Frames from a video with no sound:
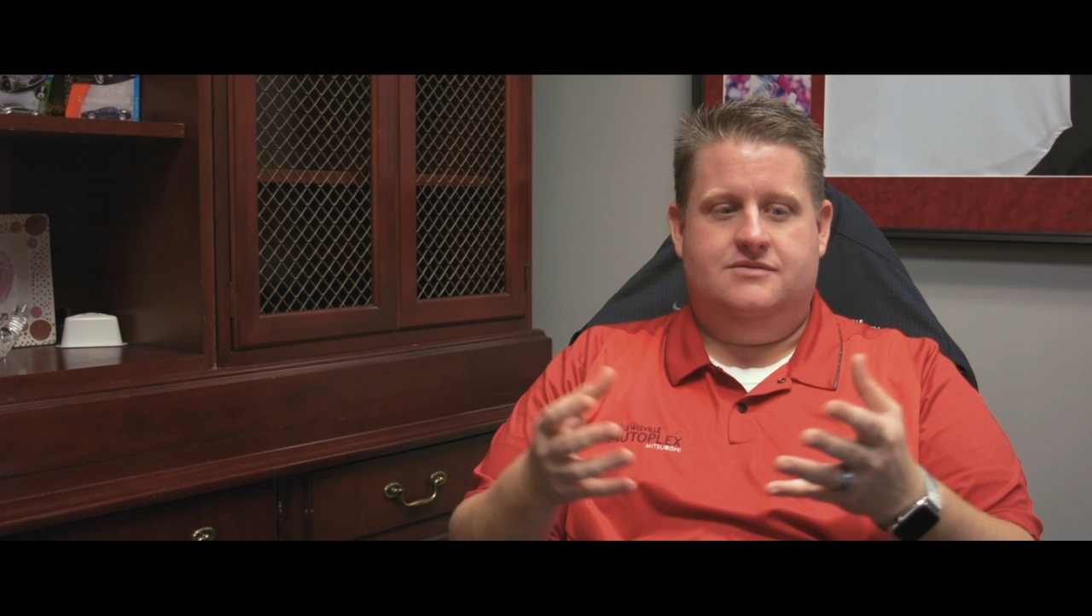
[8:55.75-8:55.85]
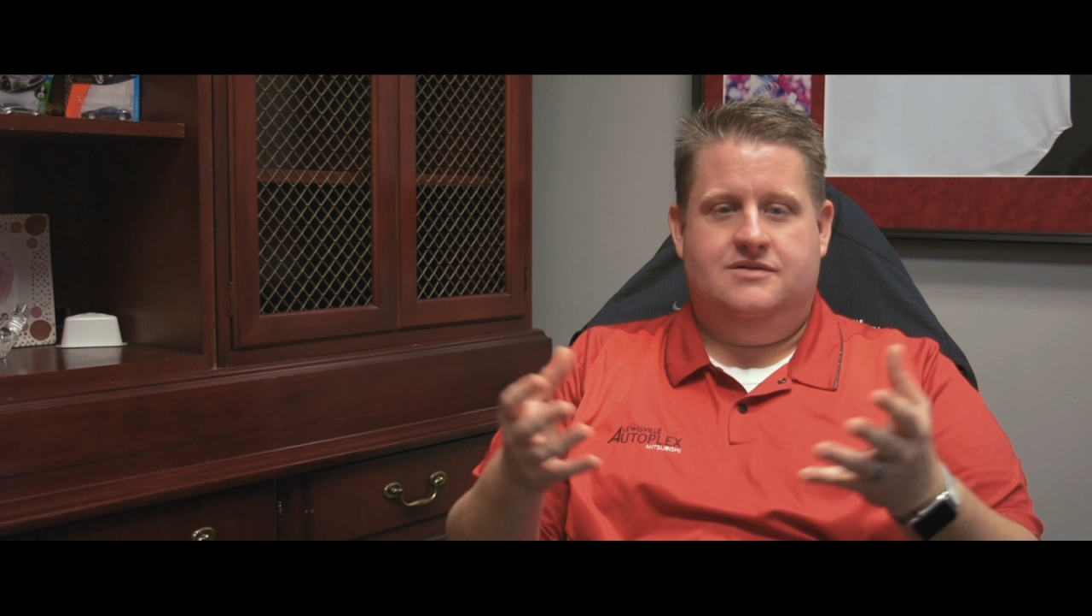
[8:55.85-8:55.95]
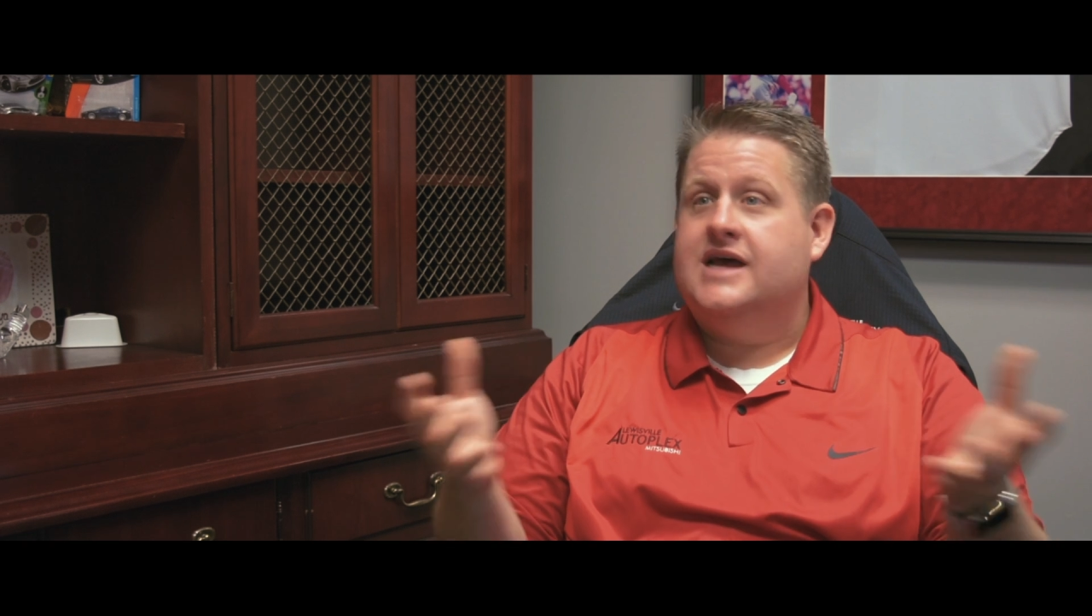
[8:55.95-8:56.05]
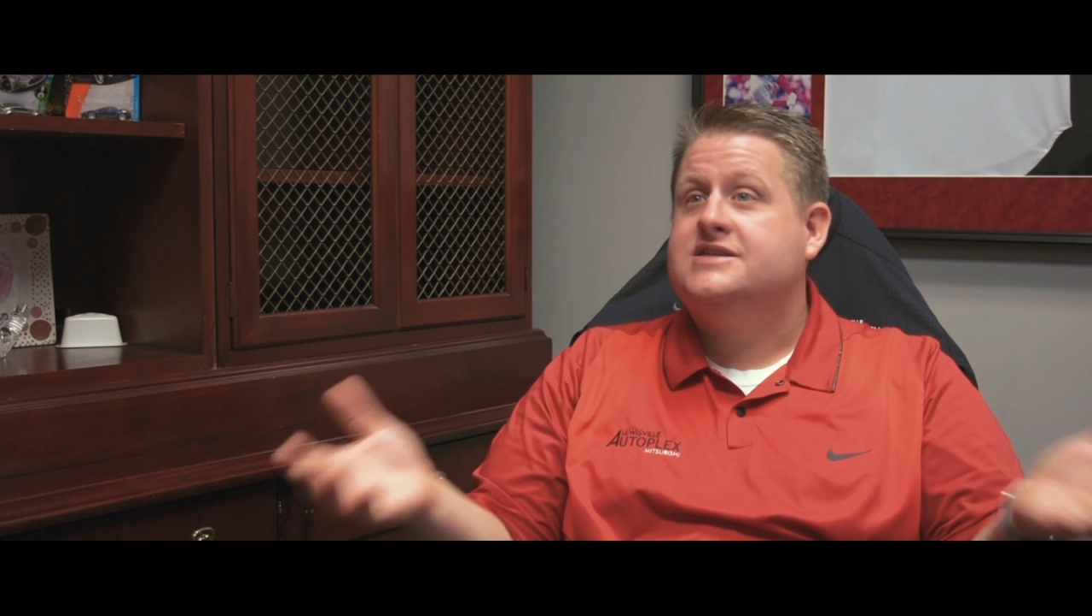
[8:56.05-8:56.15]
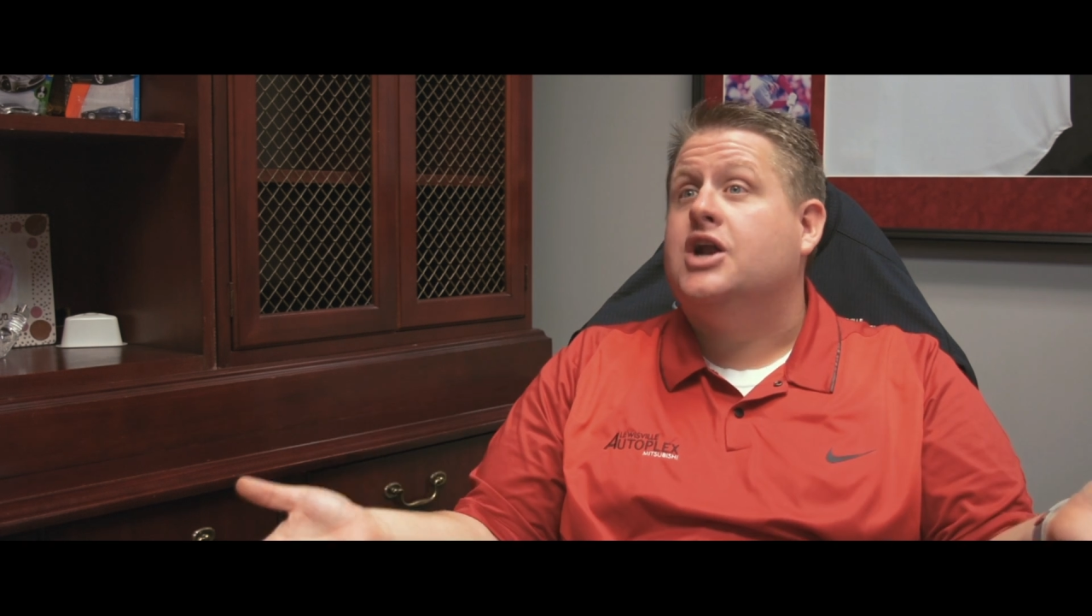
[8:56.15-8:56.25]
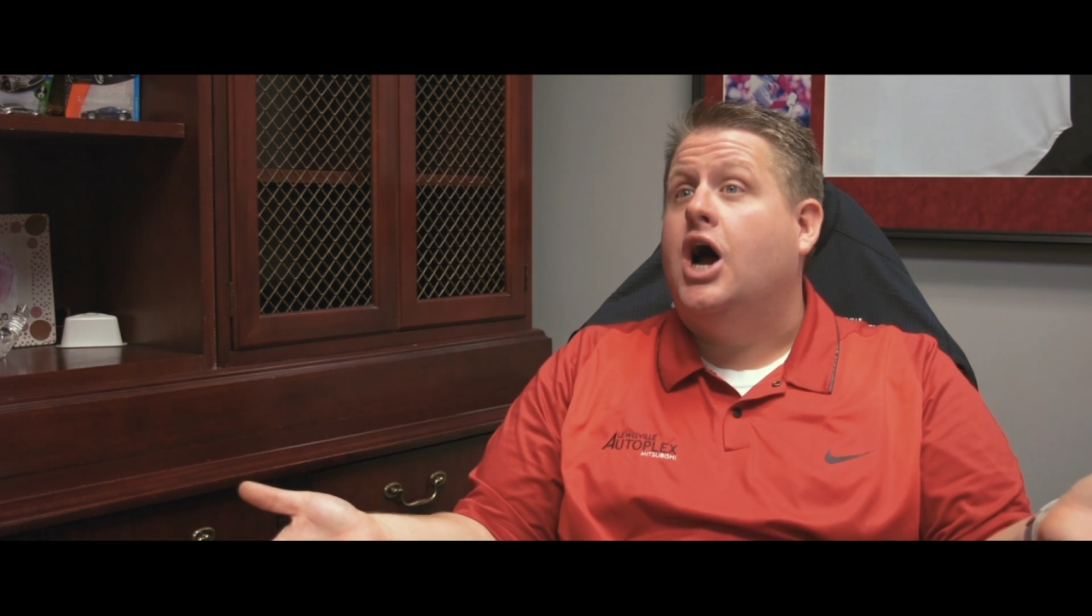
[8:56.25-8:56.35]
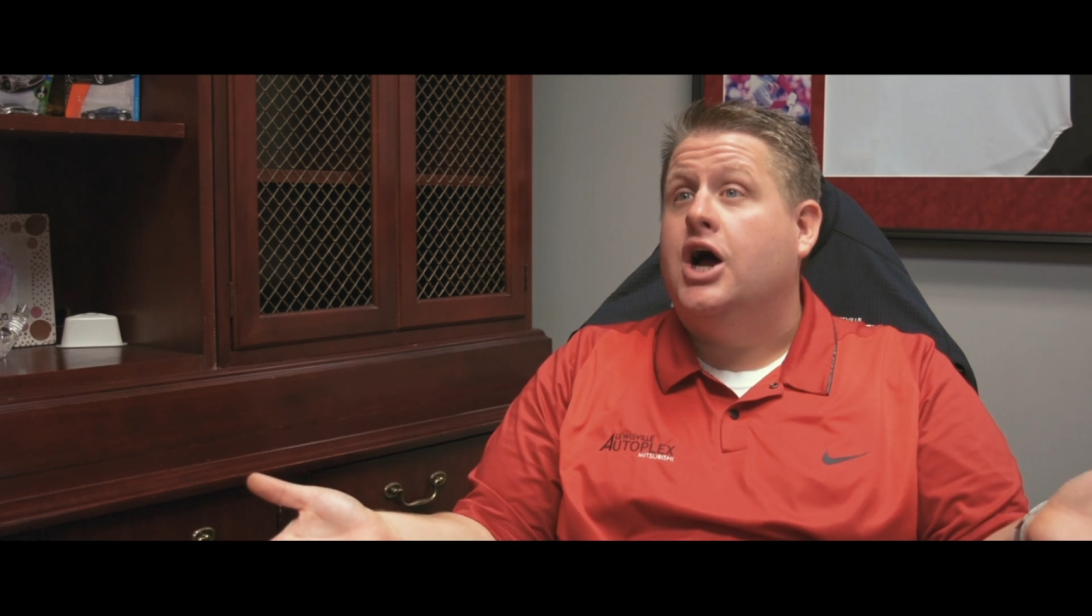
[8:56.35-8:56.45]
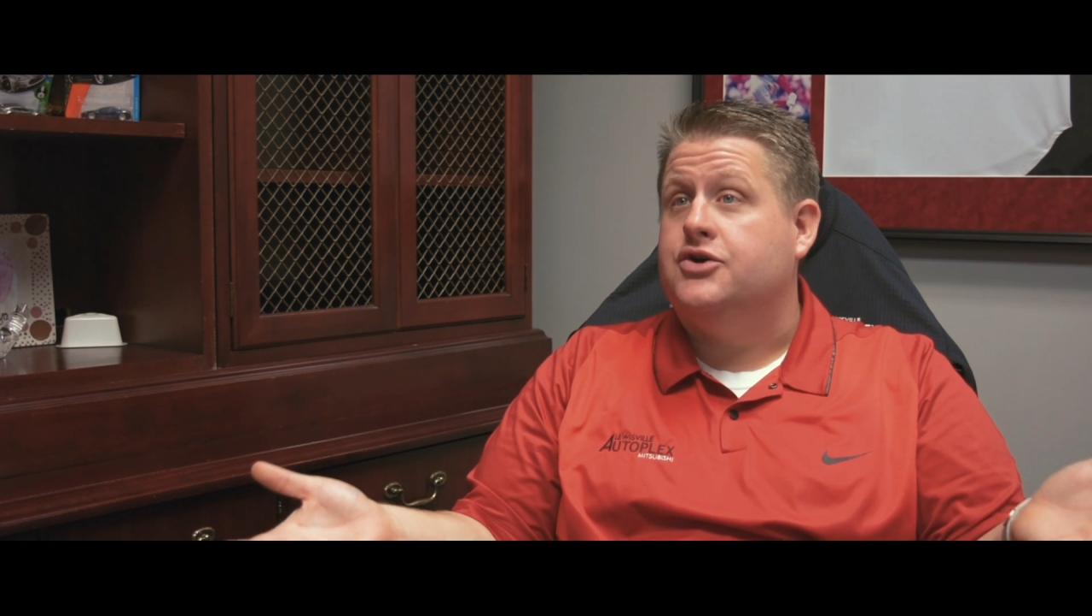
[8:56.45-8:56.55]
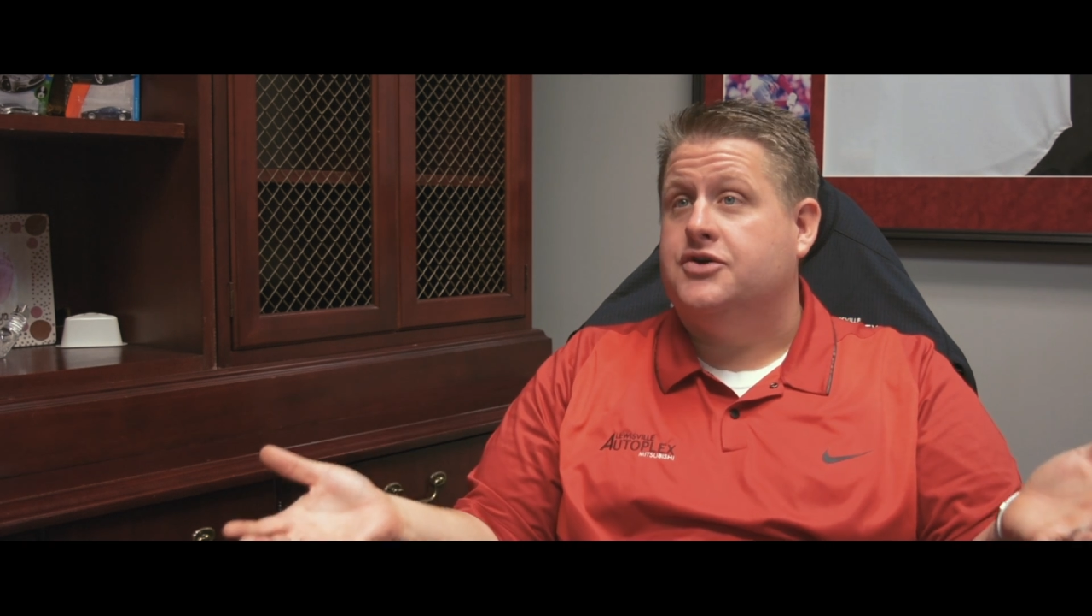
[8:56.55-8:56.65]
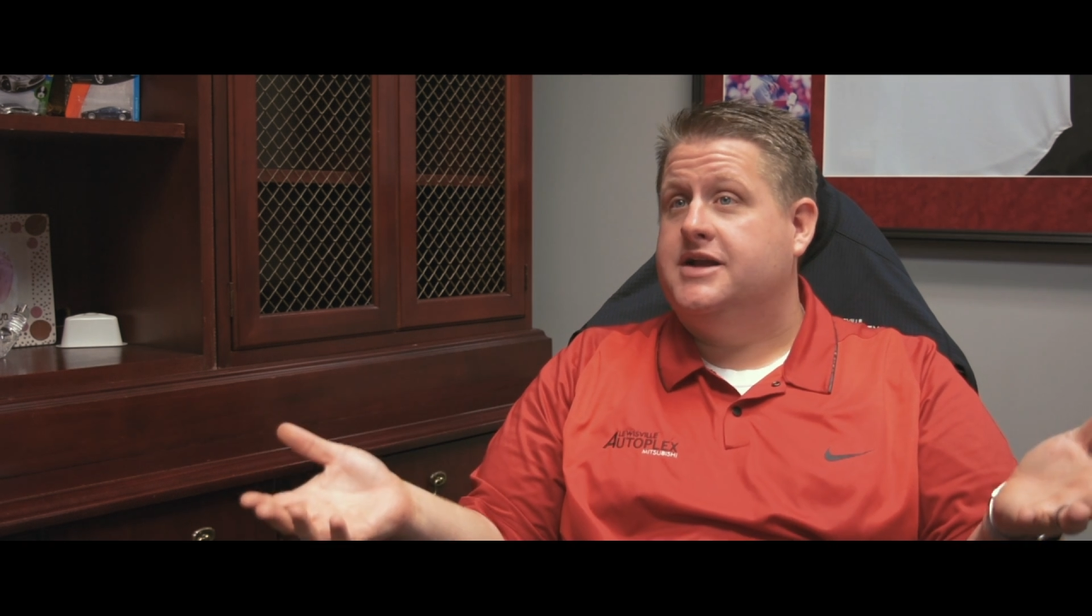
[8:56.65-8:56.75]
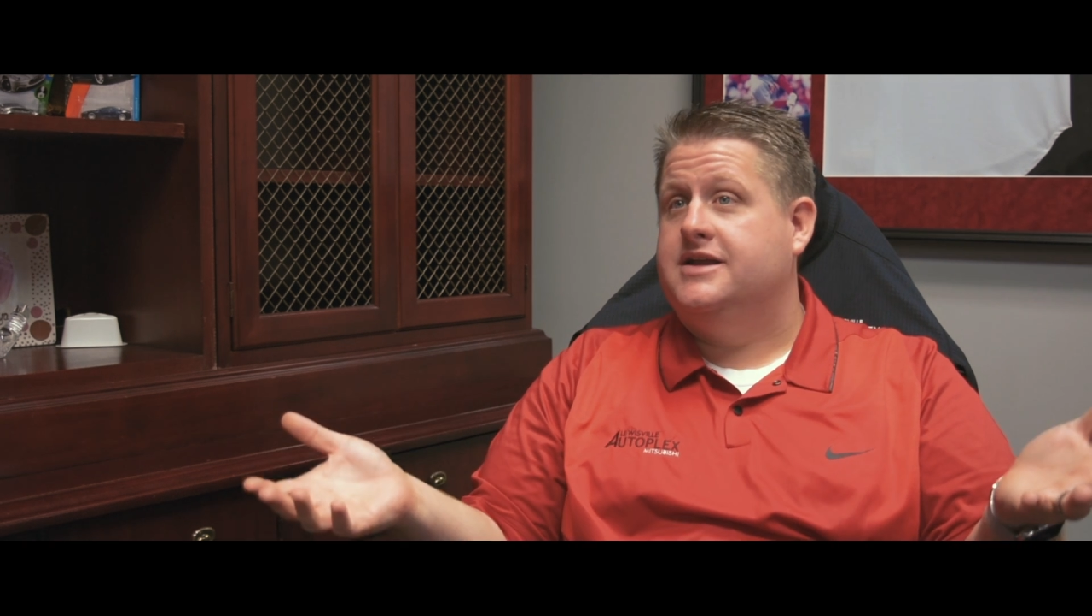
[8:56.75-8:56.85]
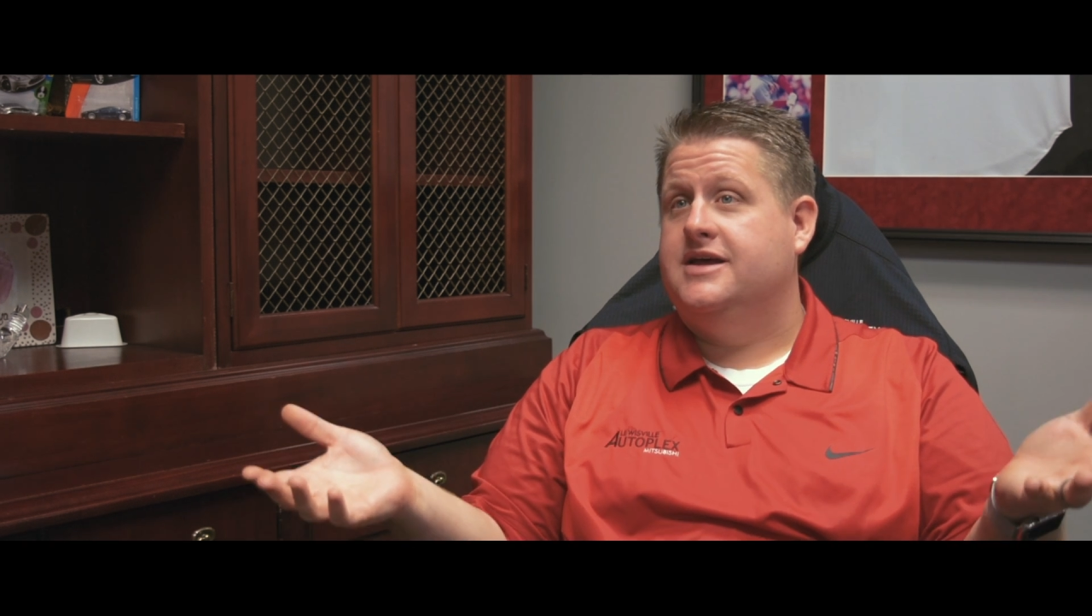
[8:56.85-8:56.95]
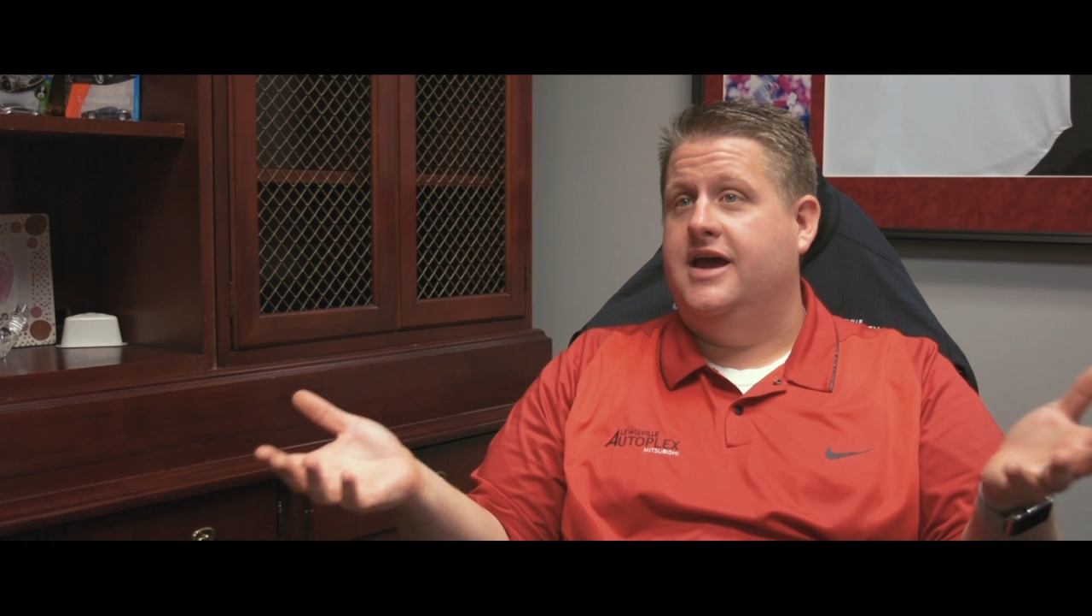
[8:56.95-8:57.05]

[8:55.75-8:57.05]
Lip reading: less than 100,